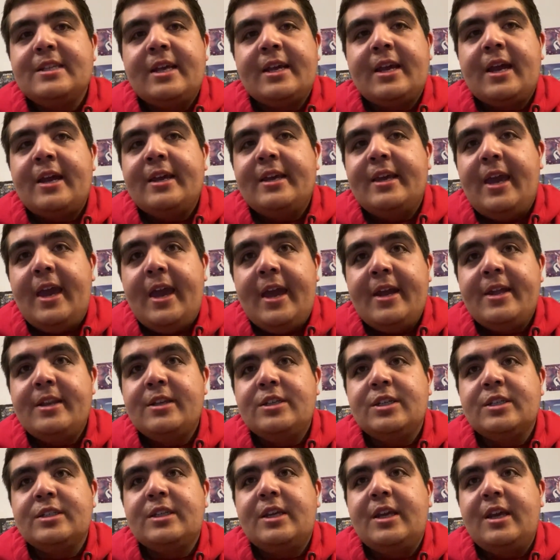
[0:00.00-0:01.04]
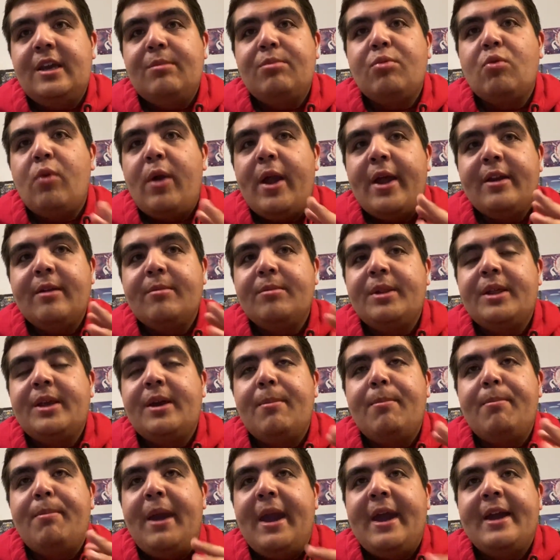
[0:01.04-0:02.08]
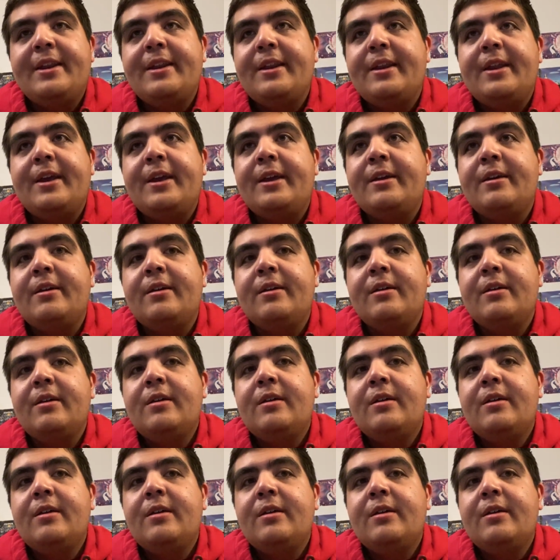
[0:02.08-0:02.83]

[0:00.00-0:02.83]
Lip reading: Like, I can't just keep randomly abandoning